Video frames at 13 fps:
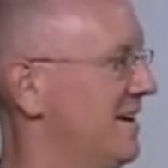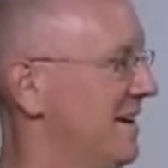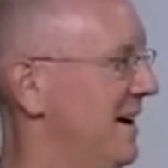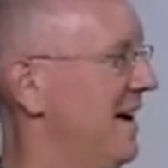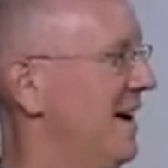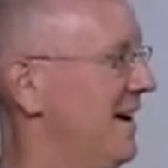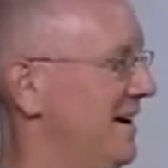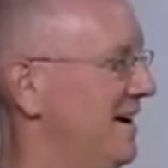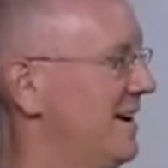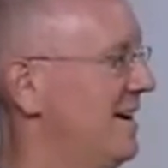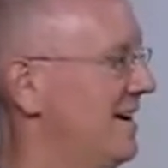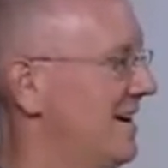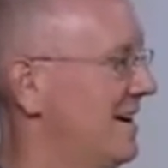
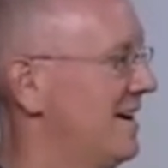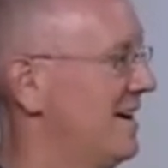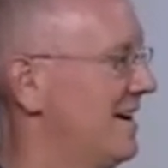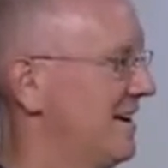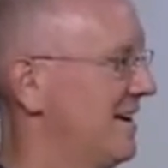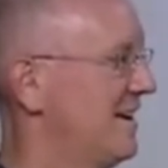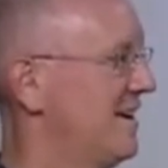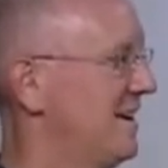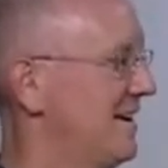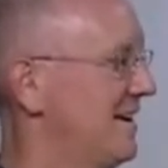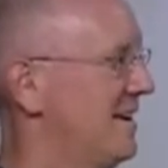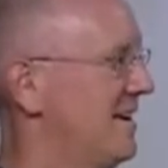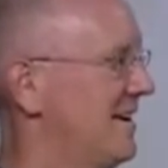
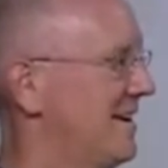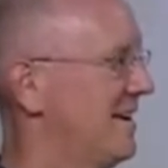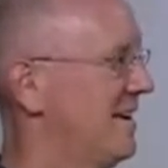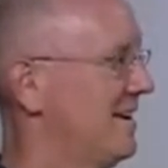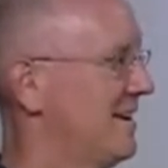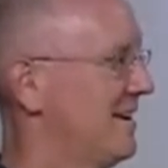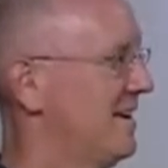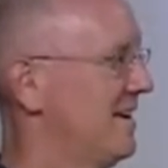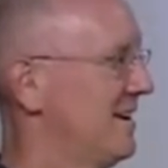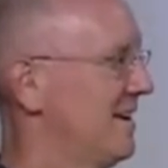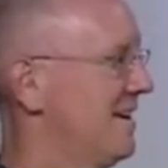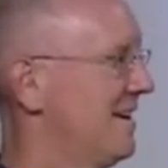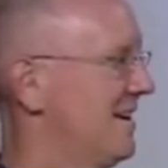
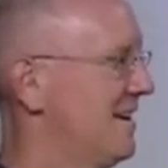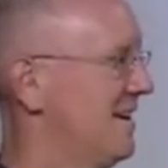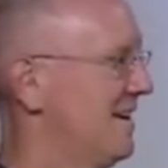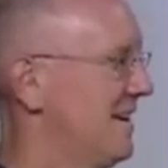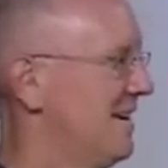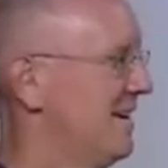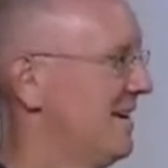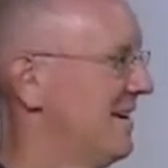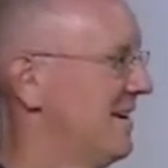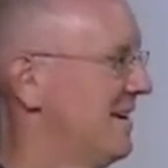The person shown says nothing.